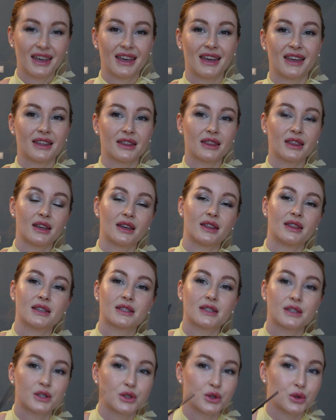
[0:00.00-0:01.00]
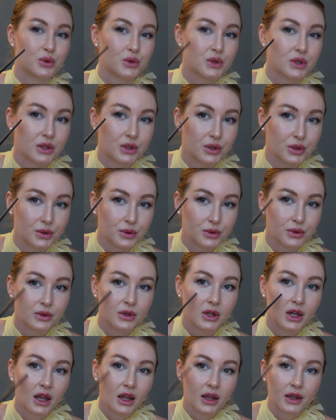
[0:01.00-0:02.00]
and this is used to,
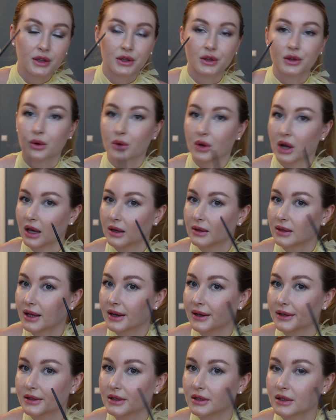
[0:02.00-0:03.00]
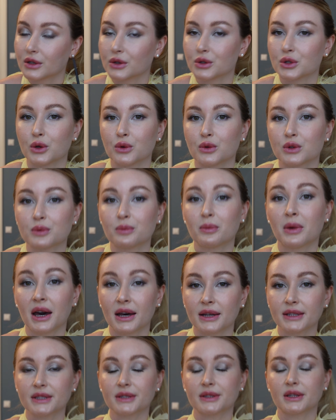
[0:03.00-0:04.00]
you know, highlight your zones.
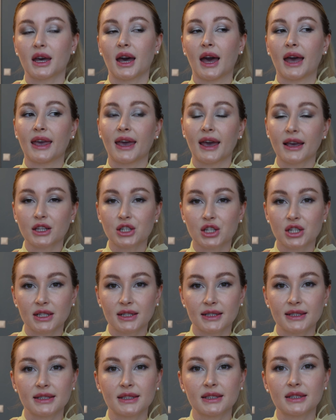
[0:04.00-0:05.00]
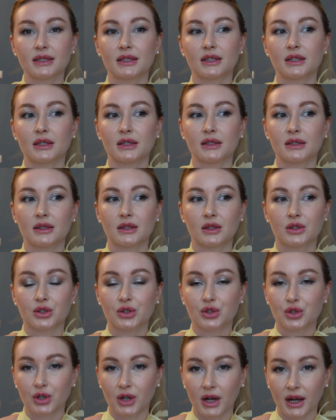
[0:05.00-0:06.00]
But I actually
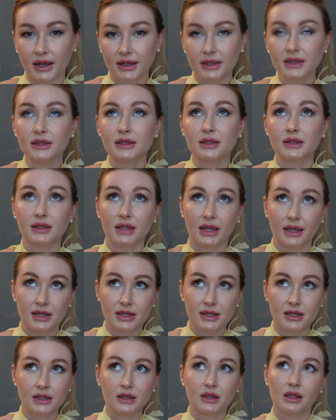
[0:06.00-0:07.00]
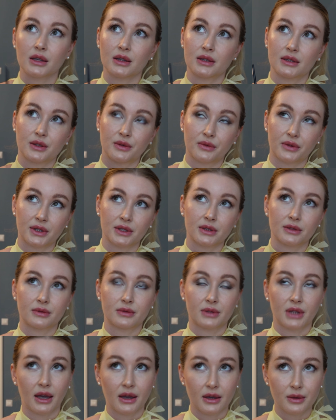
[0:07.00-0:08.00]
tested different
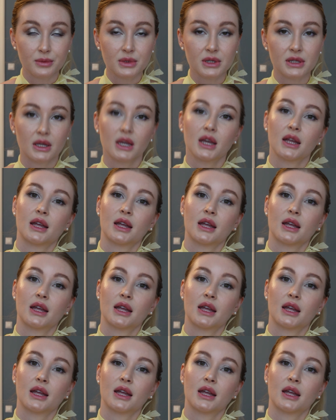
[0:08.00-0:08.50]
times.